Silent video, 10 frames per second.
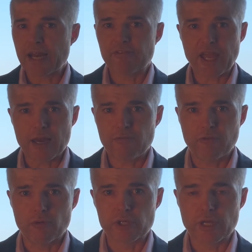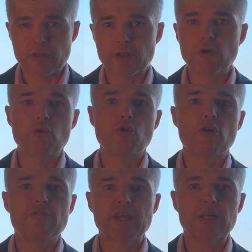of California, the law
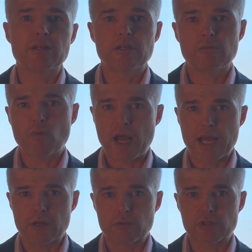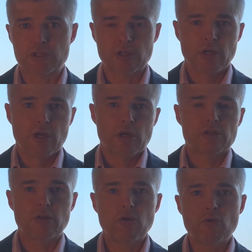of England and Wales,
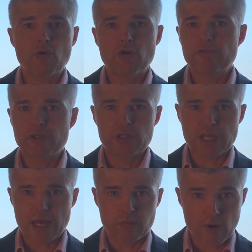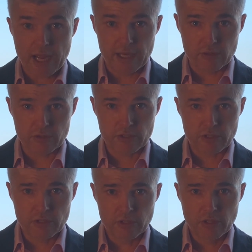the law of New South Wales,
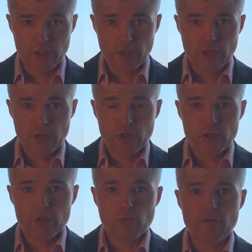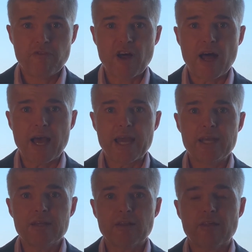you will
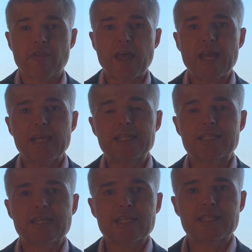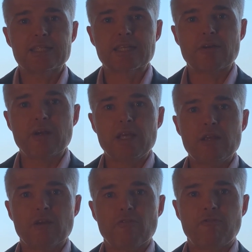find that it's
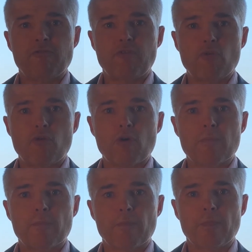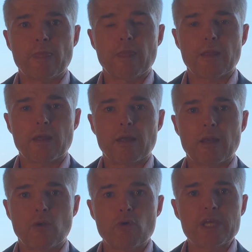necessary for
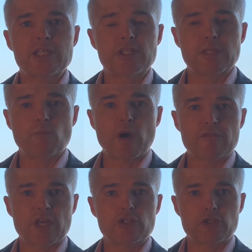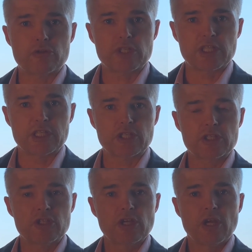lawyers in one of those jurisdictions